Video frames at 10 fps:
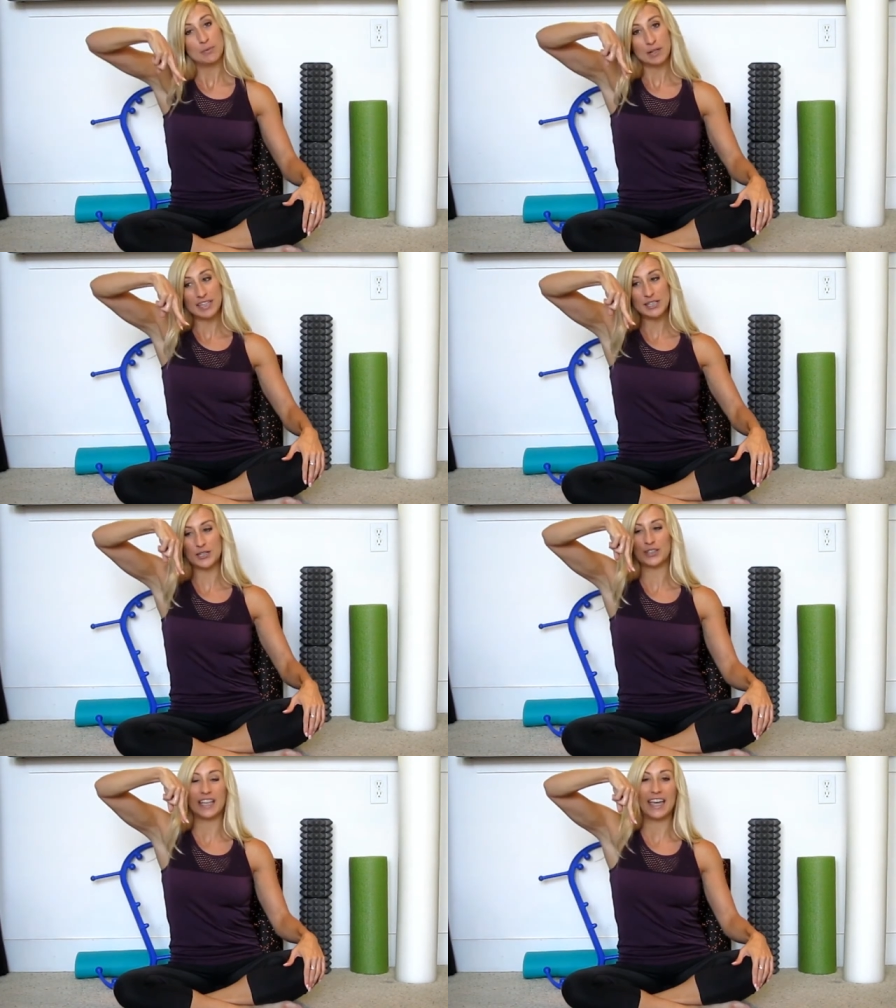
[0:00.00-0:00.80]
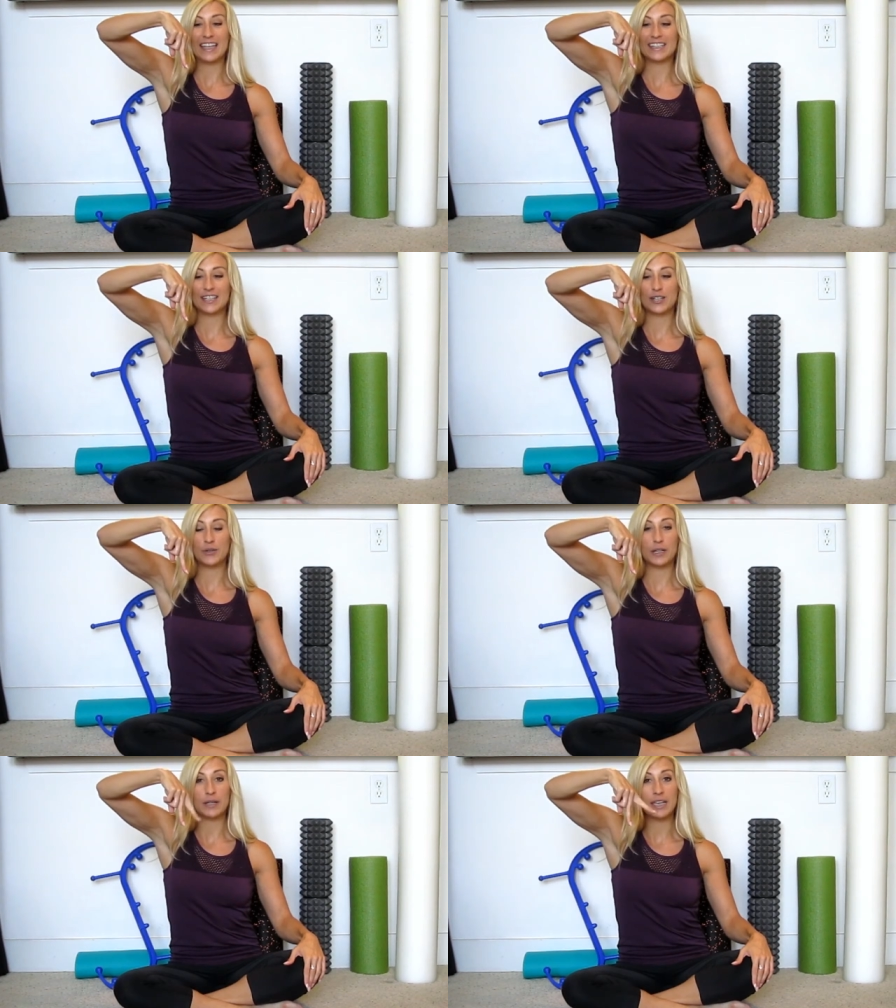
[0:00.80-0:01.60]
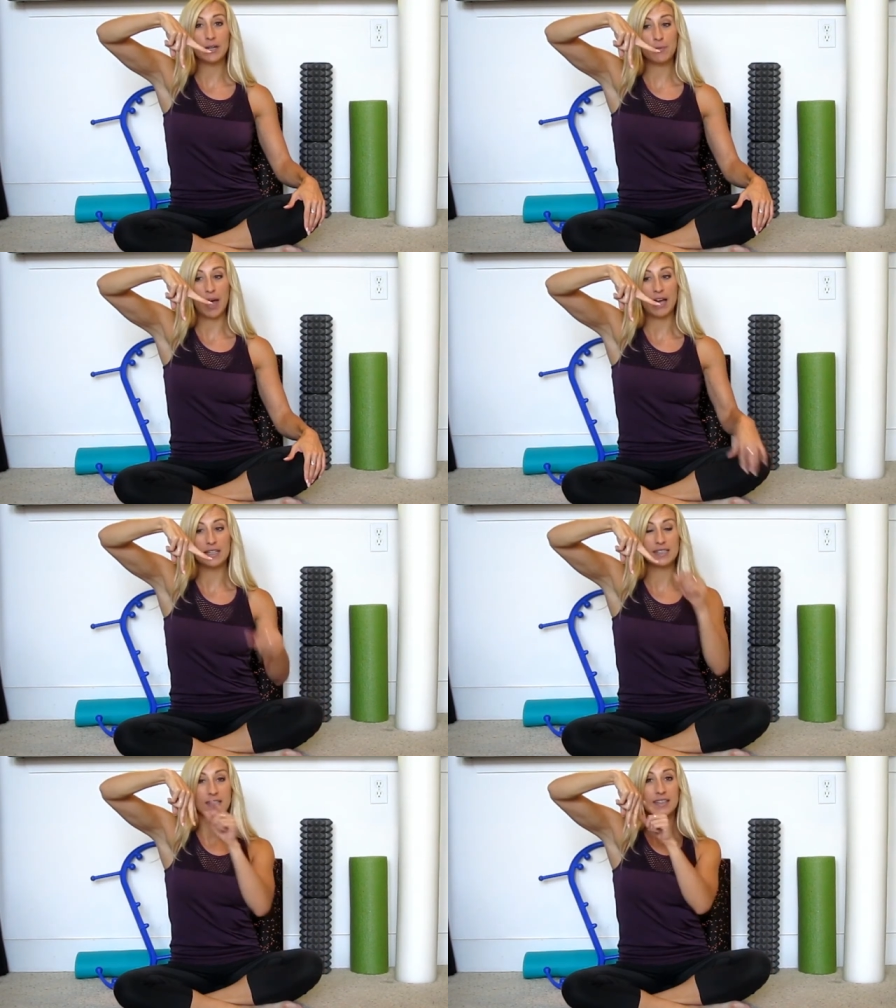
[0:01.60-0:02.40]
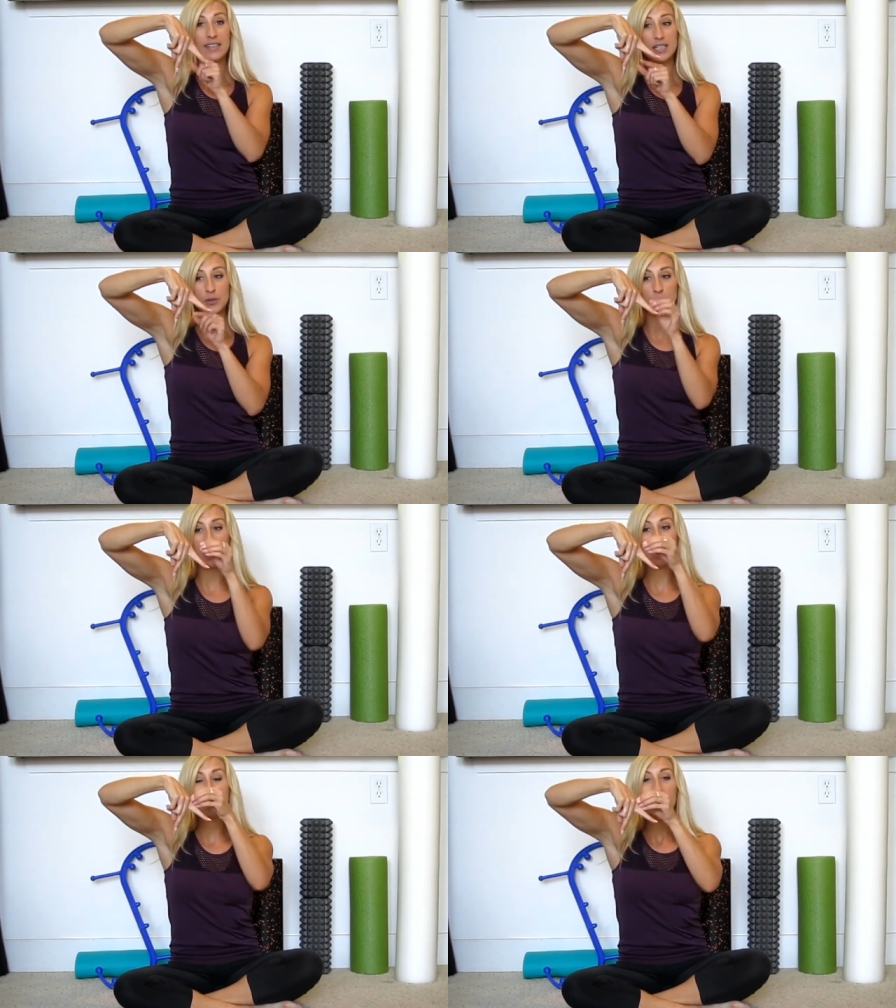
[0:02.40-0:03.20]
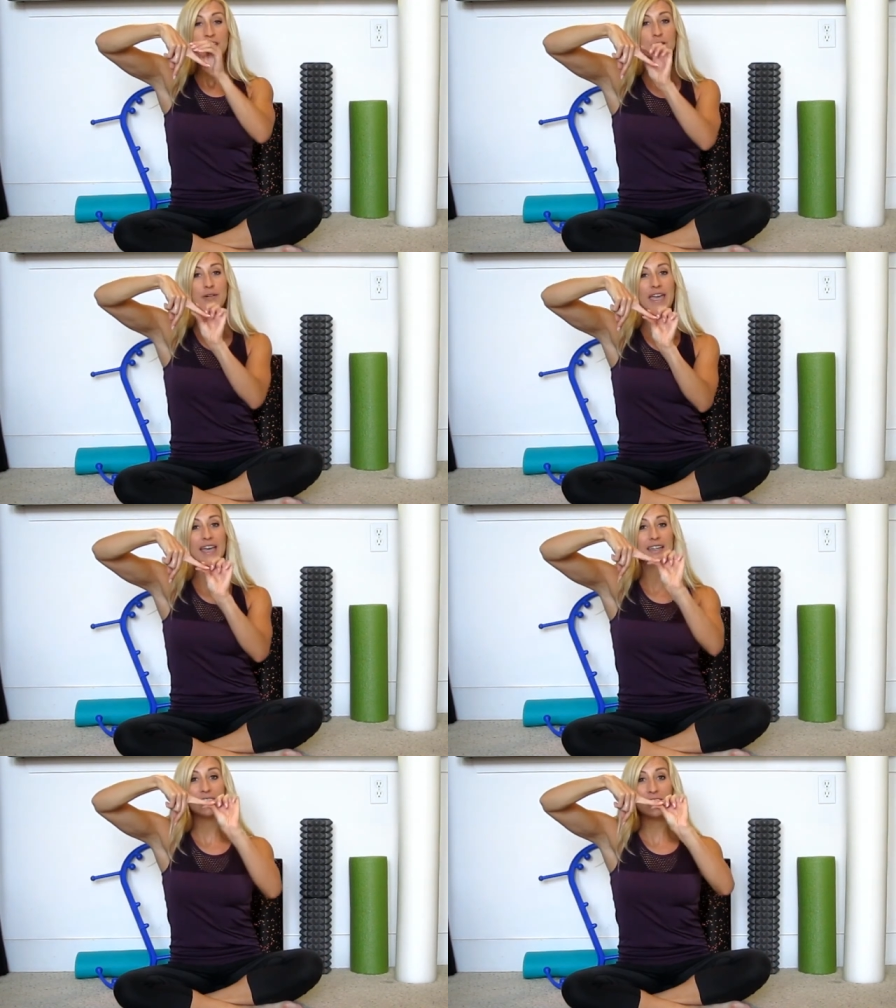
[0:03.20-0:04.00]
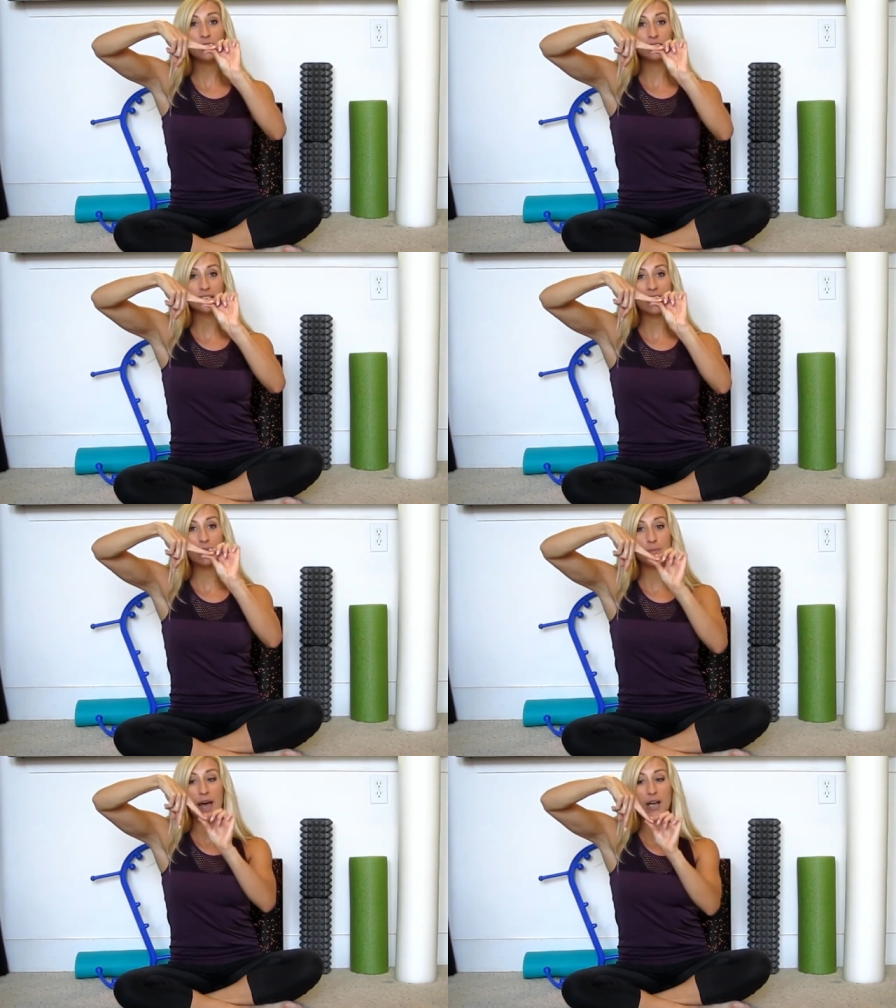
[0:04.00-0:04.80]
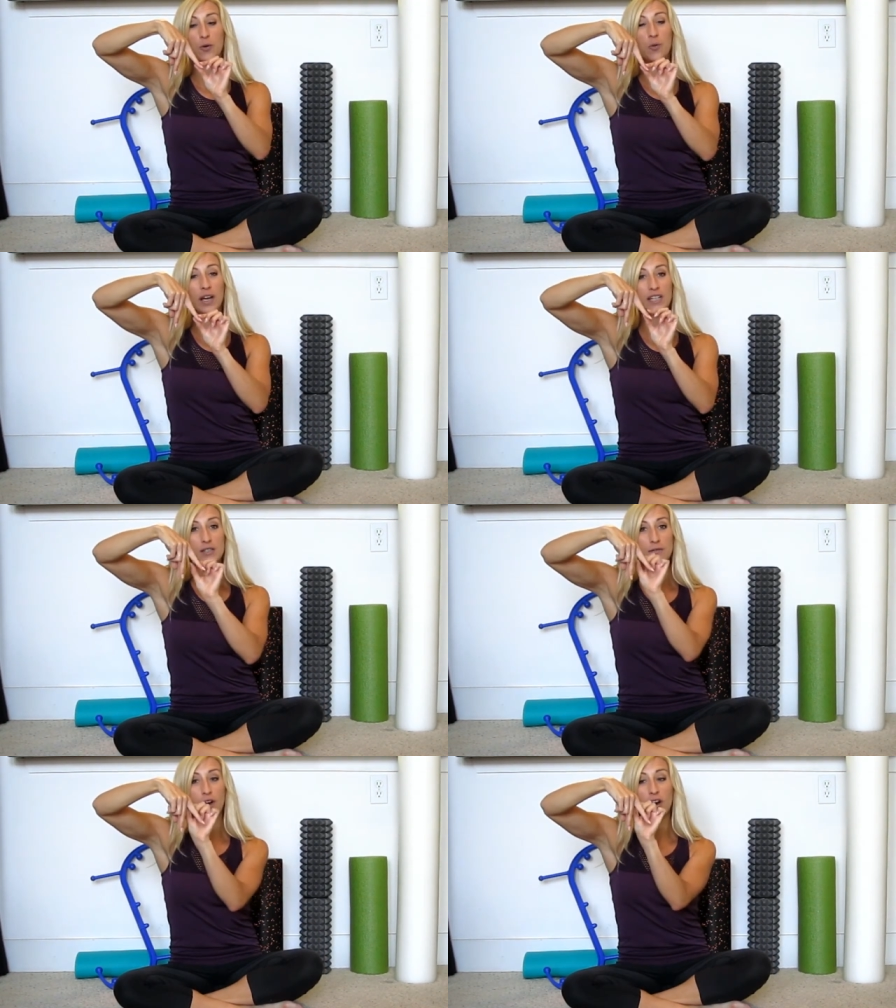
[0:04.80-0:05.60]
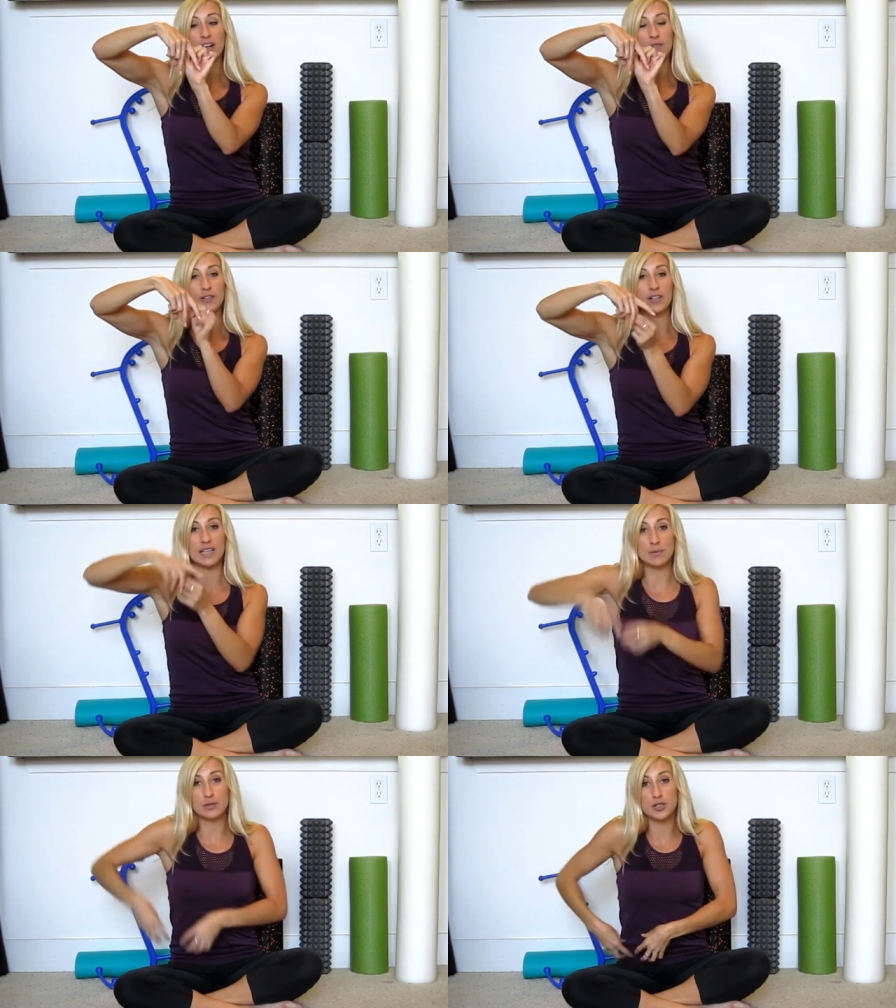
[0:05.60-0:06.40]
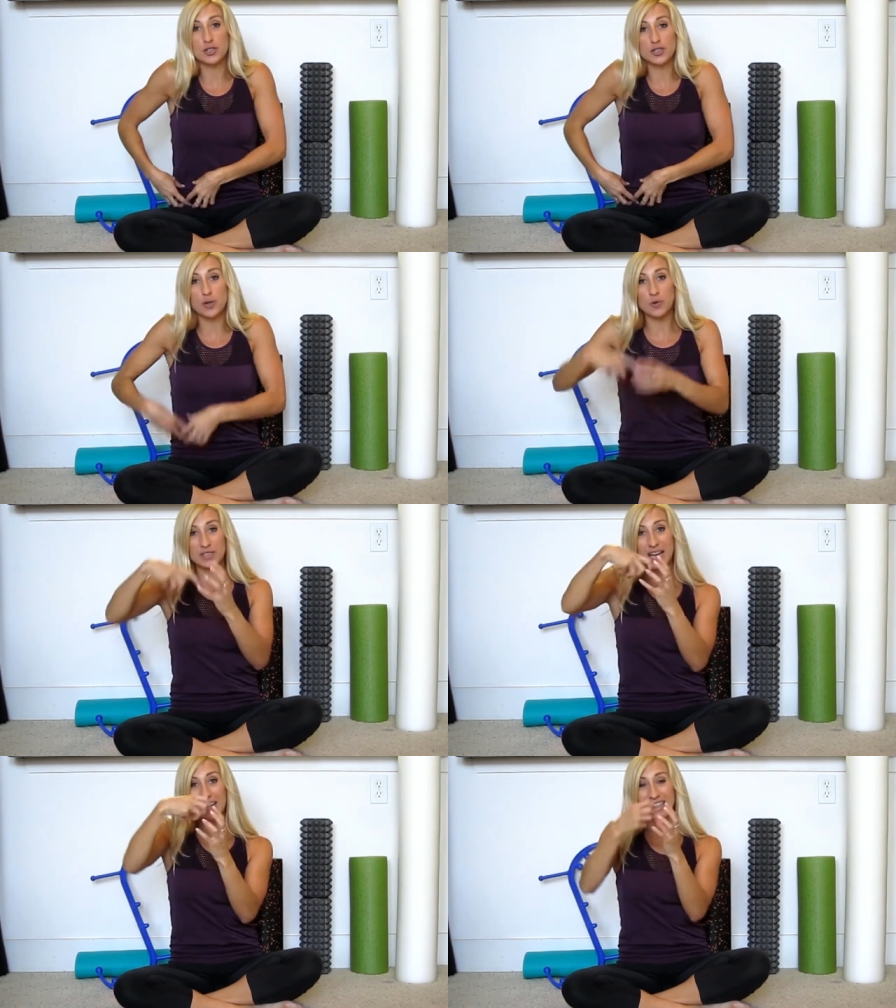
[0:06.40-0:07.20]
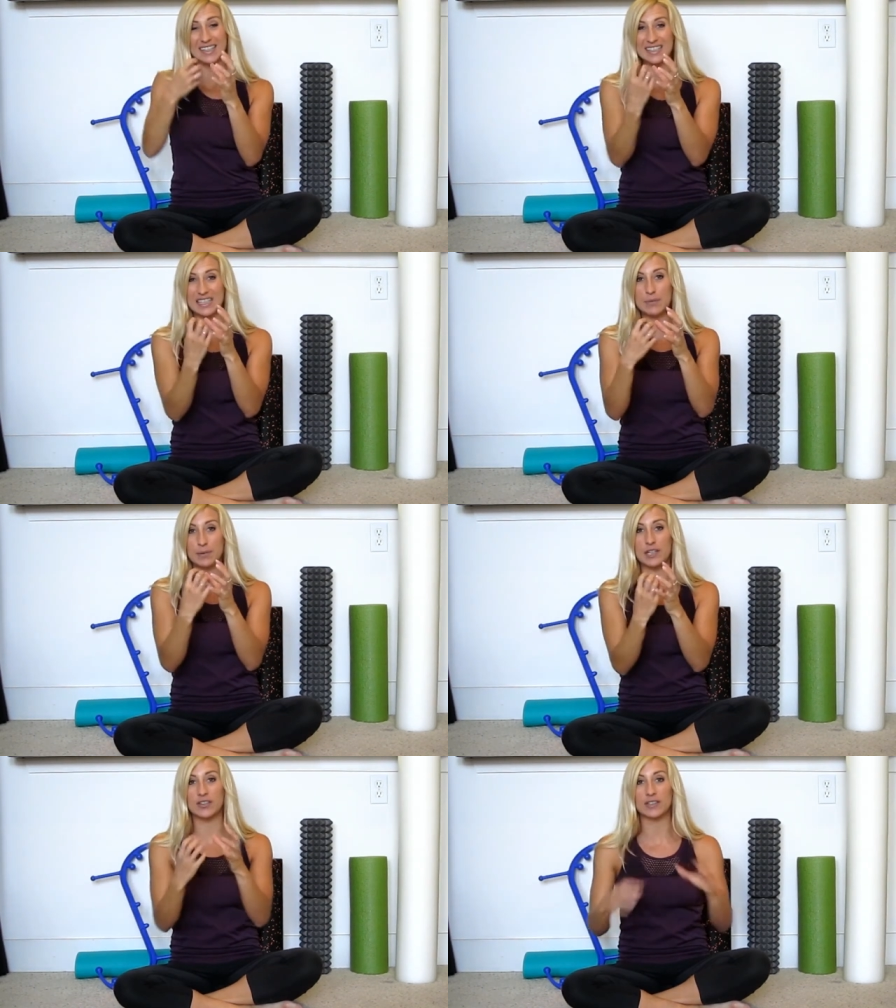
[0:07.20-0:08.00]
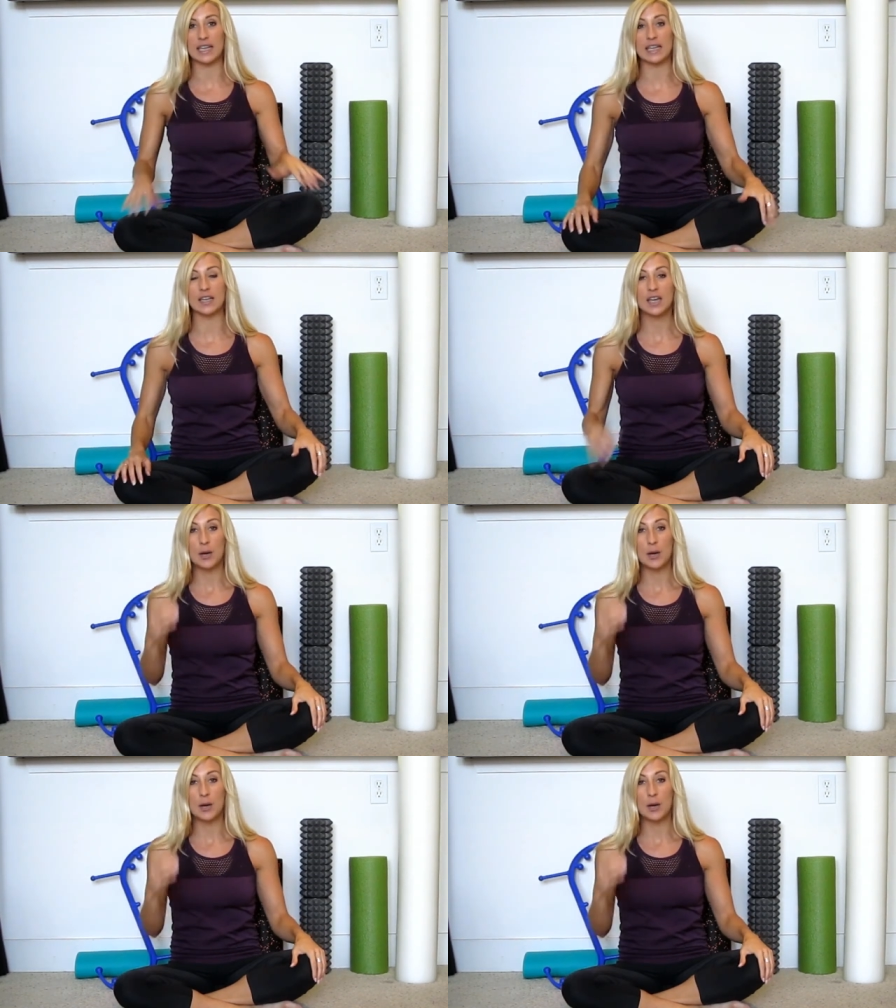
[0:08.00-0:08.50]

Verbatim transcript: then these are your legs, and you're doing kickbacks this way, you can't get your leg back quite as far if your hips are so tight that it's keeping your leg